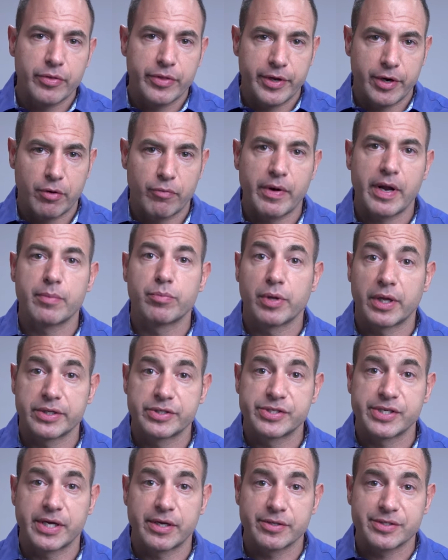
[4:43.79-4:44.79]
their red
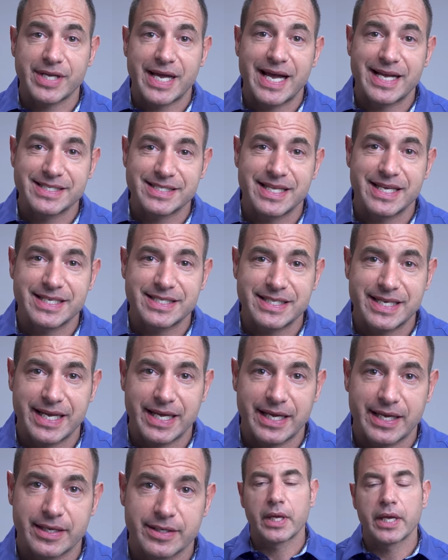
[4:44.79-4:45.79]
blood cells as they
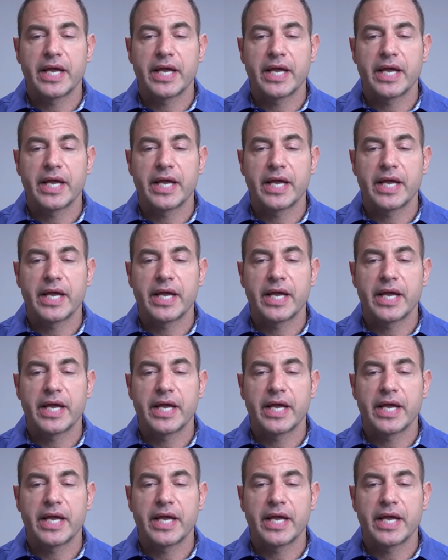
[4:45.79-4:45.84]
stand.